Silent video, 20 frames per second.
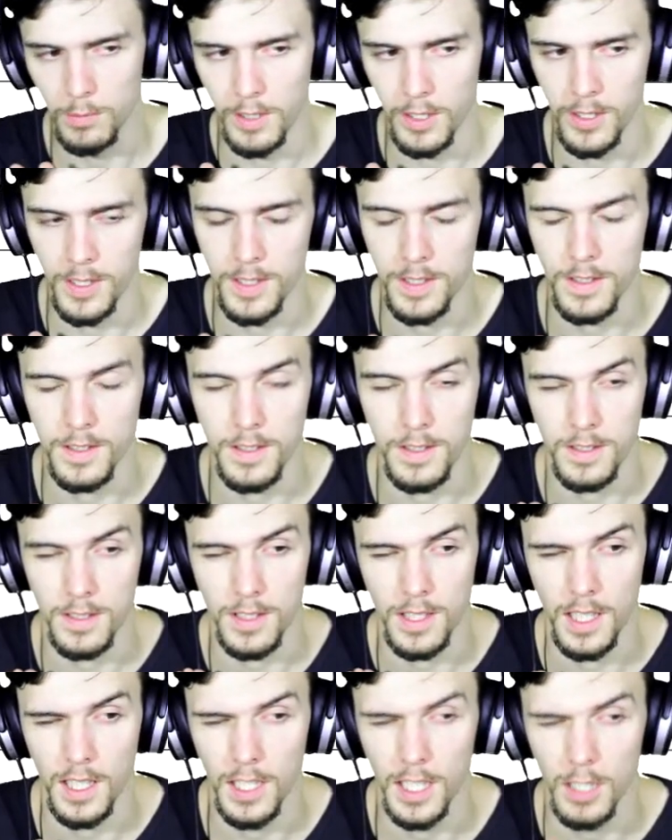where it's
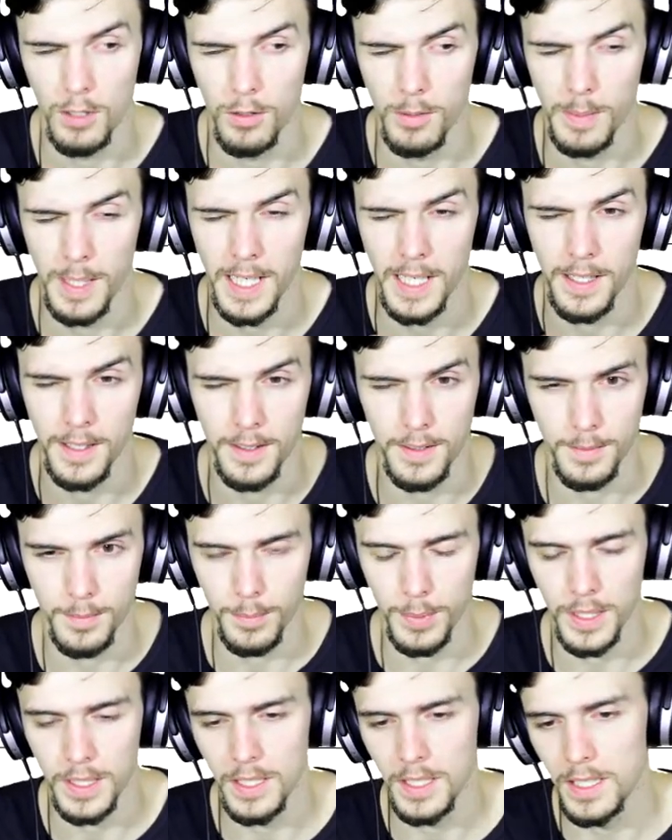a low amount.
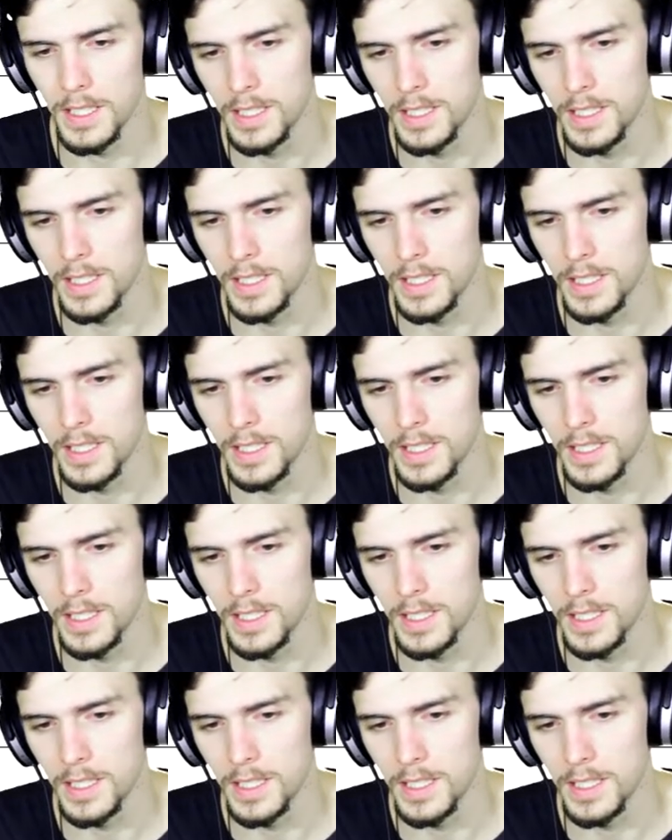But